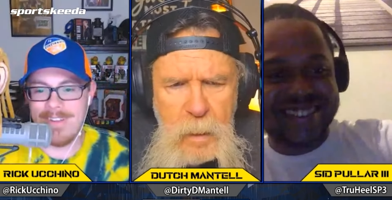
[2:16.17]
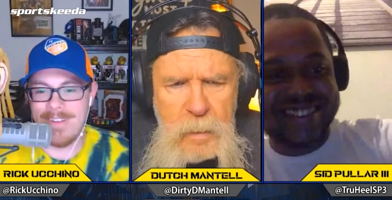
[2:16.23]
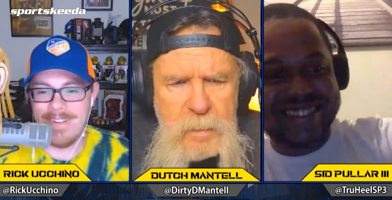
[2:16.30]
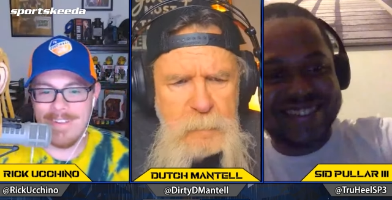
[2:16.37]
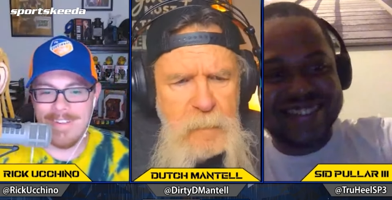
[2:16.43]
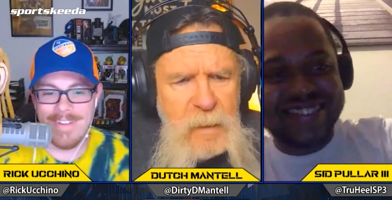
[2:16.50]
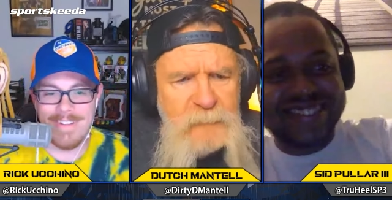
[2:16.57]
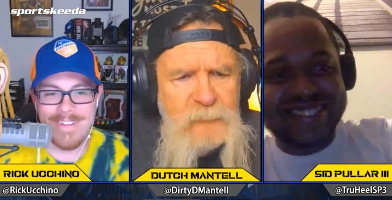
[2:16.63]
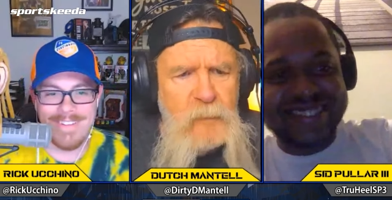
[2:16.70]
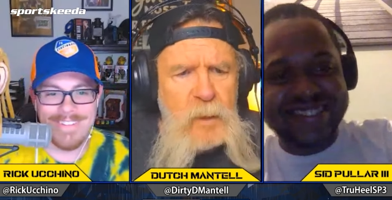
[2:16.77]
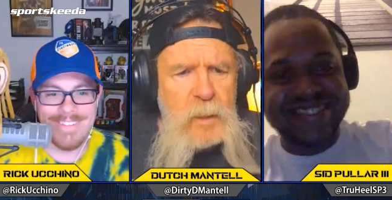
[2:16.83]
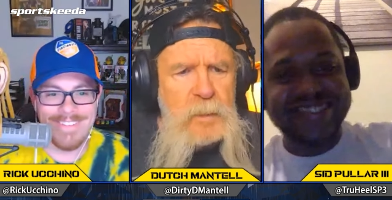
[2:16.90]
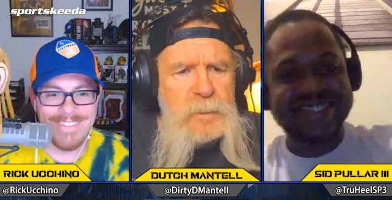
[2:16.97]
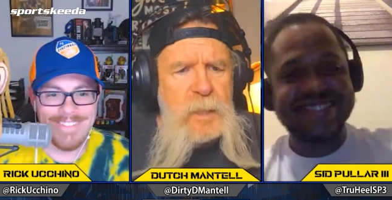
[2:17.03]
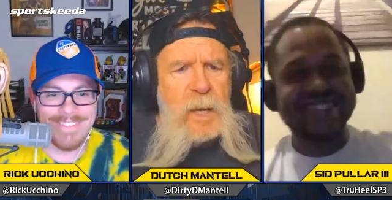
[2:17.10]
Speaker 1: It's about
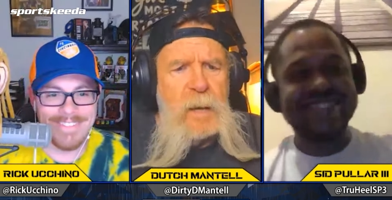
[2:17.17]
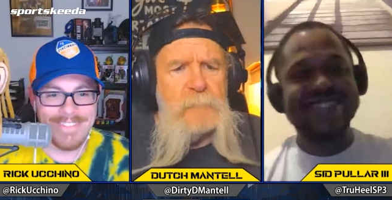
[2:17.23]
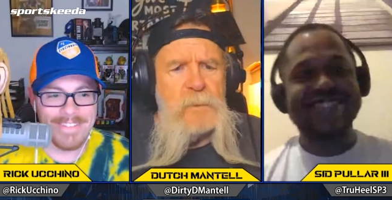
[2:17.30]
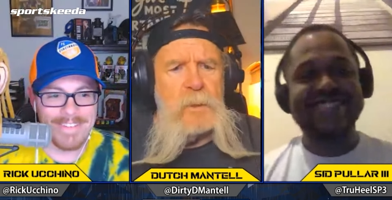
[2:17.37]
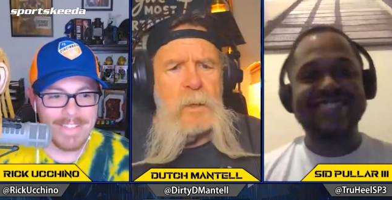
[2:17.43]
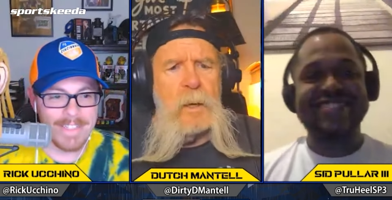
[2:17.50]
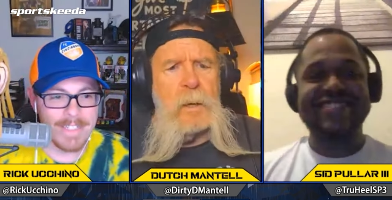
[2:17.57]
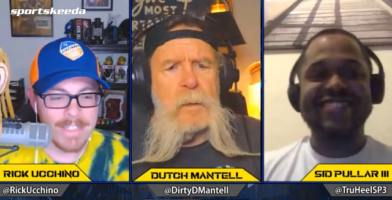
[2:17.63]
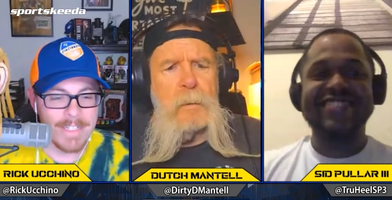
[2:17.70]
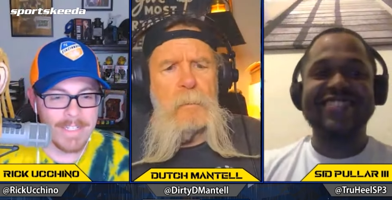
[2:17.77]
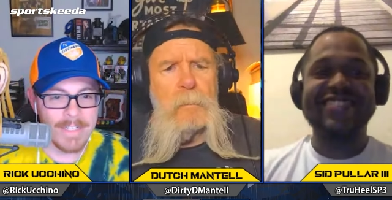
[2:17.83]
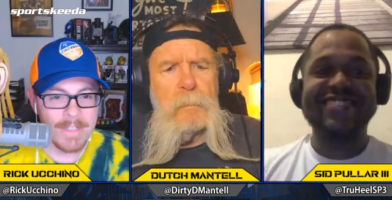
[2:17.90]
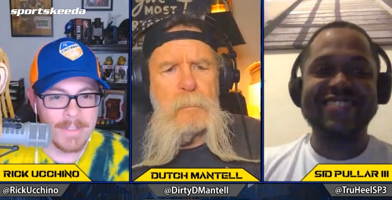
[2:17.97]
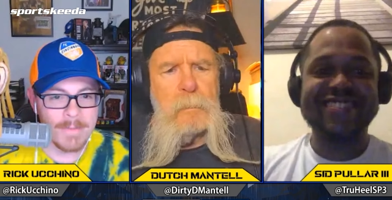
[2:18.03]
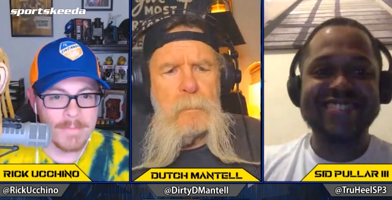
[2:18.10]
friggin' time you got
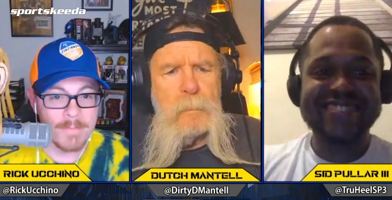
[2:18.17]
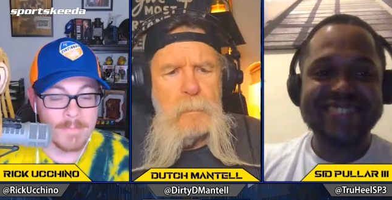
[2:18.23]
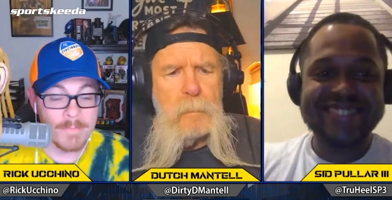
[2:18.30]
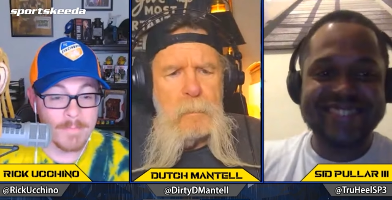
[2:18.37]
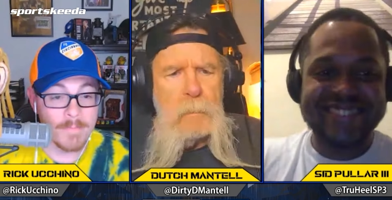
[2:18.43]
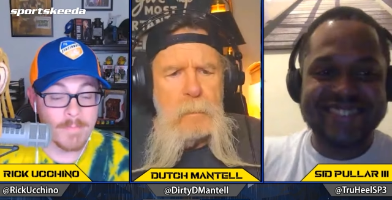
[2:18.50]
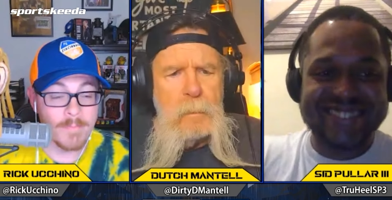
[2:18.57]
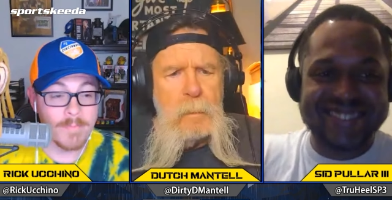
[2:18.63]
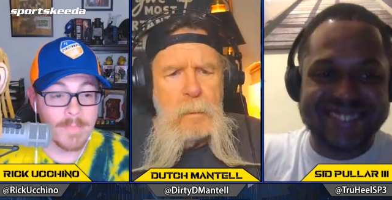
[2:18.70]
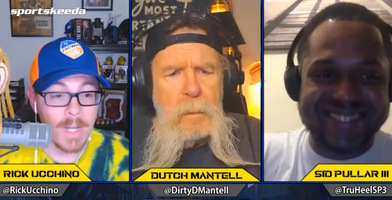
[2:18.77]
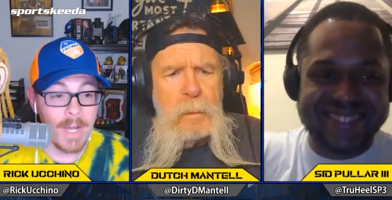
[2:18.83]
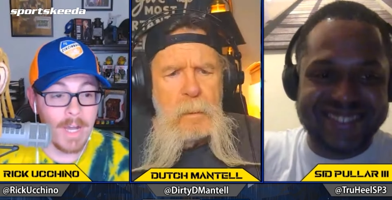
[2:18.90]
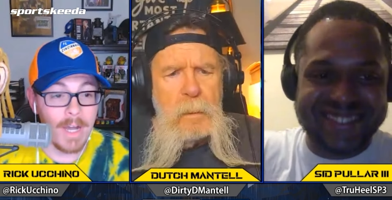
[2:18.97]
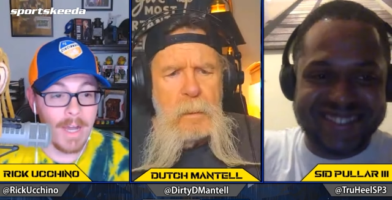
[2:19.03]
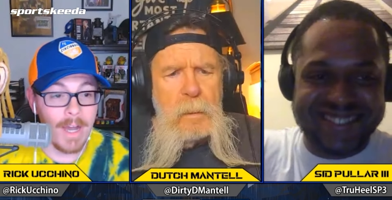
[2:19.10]
here.
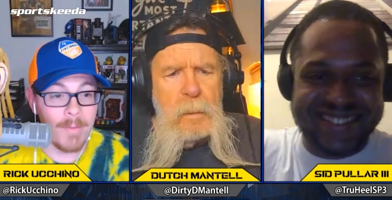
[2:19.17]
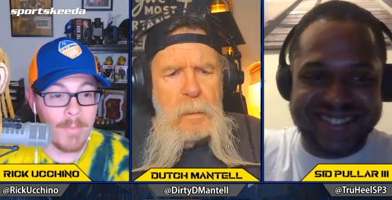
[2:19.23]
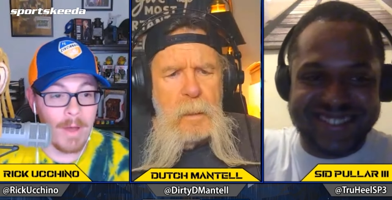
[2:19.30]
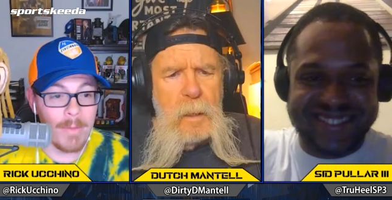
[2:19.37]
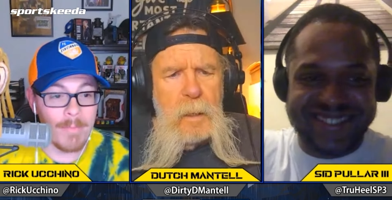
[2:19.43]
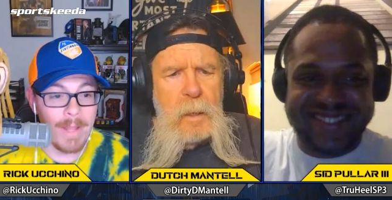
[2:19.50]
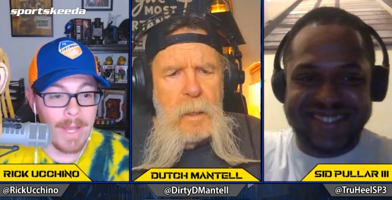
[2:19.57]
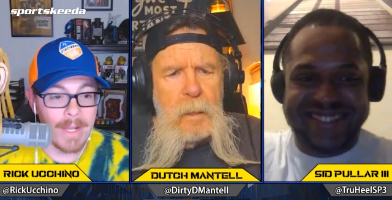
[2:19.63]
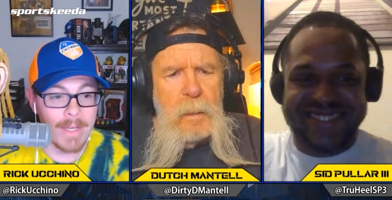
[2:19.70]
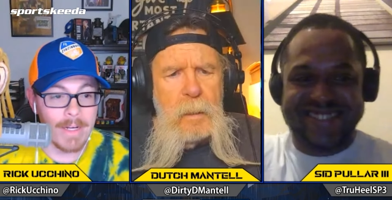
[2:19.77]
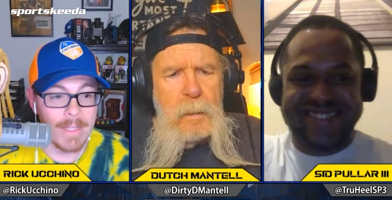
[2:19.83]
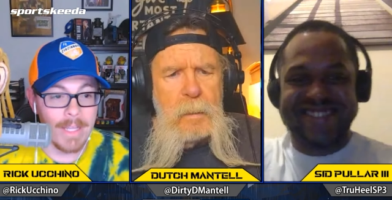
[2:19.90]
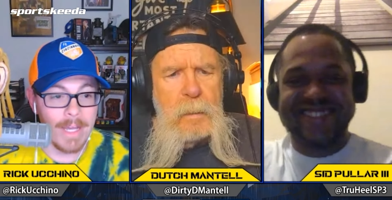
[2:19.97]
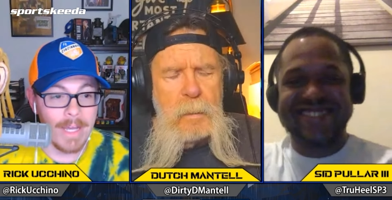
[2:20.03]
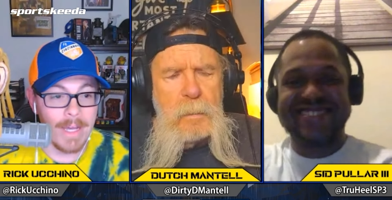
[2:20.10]
Speaker 2: Uh, I'm, I'm not going to
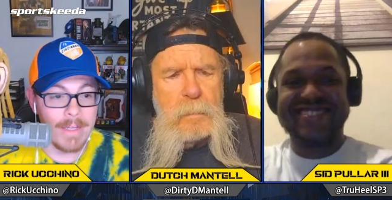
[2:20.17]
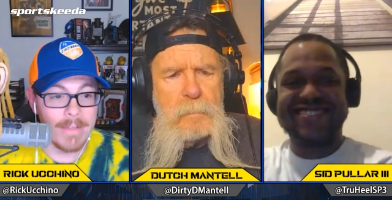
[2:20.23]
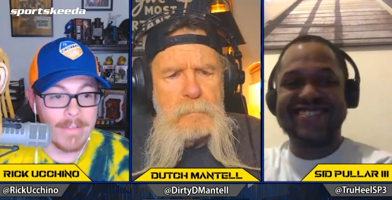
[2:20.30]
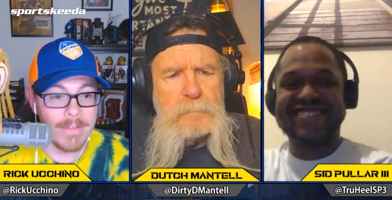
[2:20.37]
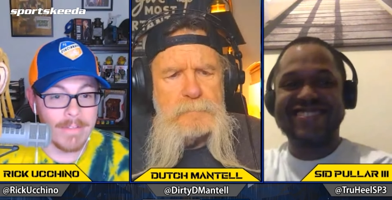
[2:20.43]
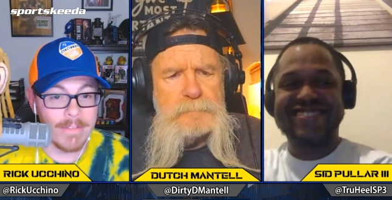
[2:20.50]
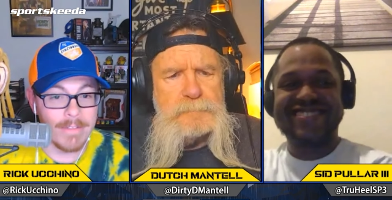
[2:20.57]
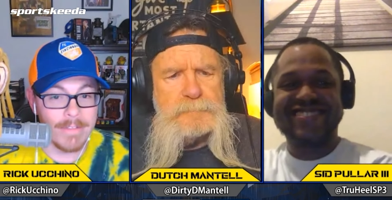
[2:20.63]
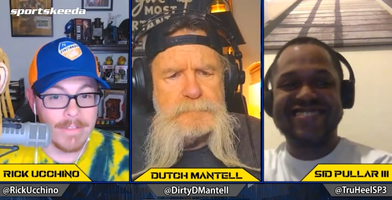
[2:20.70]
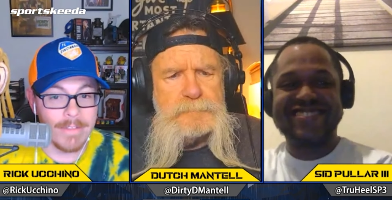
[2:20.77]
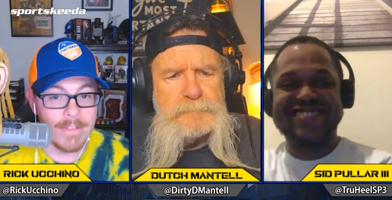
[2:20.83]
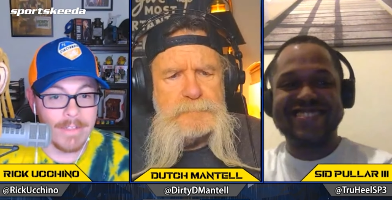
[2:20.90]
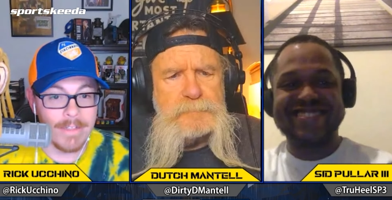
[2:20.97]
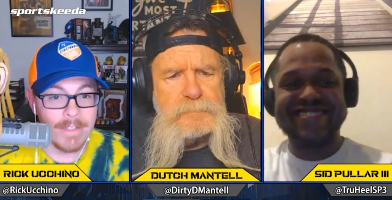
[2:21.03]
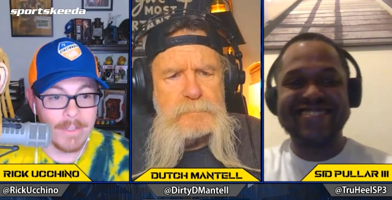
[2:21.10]
lie.
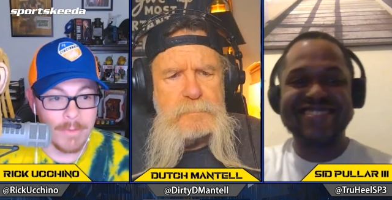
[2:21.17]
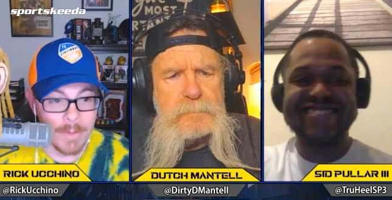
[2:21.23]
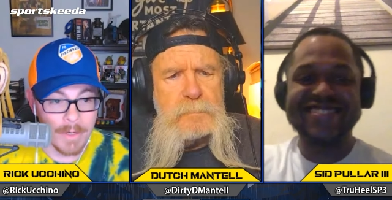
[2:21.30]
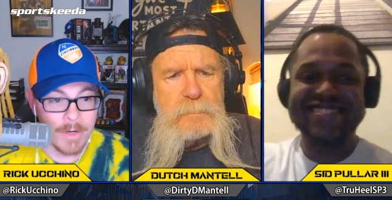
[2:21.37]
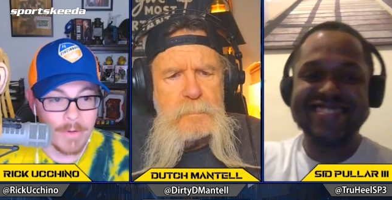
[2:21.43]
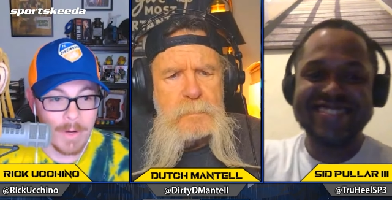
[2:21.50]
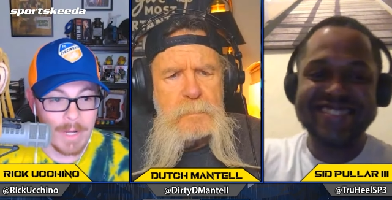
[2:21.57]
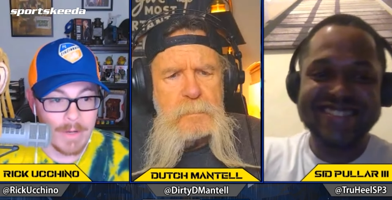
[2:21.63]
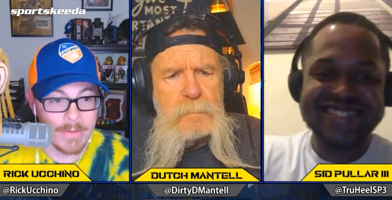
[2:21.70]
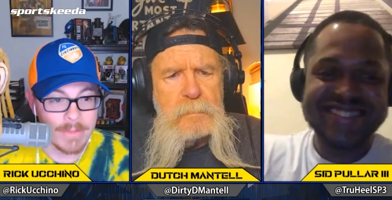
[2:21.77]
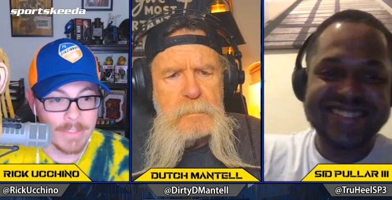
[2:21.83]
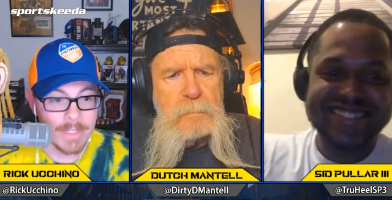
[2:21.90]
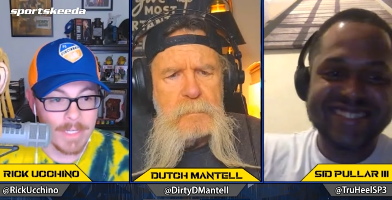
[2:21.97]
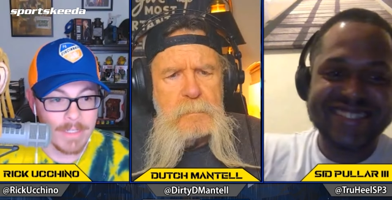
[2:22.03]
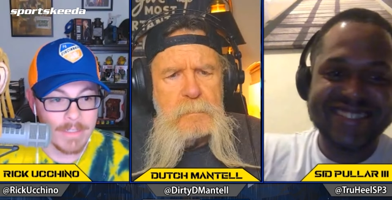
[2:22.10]
You want to know why I was
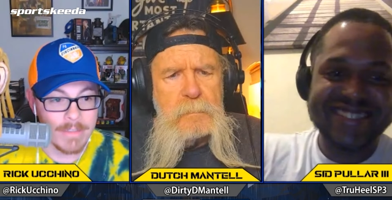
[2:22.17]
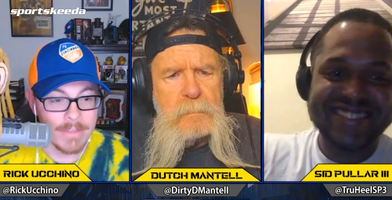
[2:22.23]
late?